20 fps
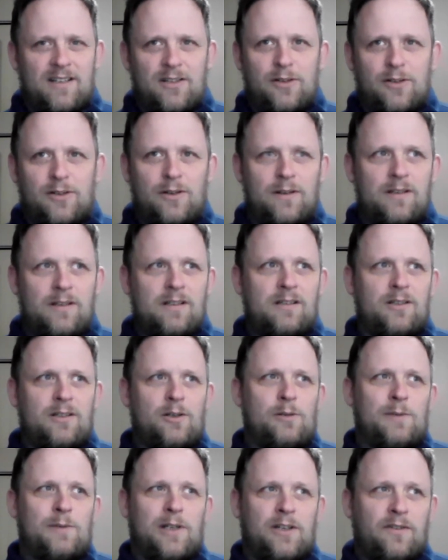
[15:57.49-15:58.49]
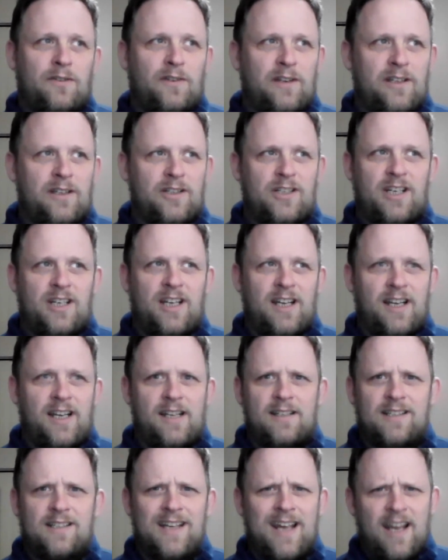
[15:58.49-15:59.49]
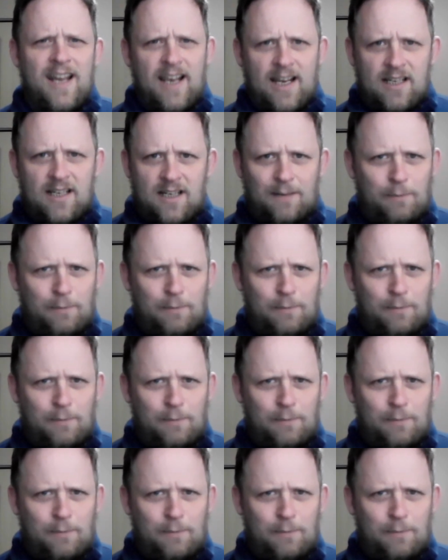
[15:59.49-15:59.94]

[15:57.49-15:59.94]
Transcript: as you're doing so much for the gene keys? Is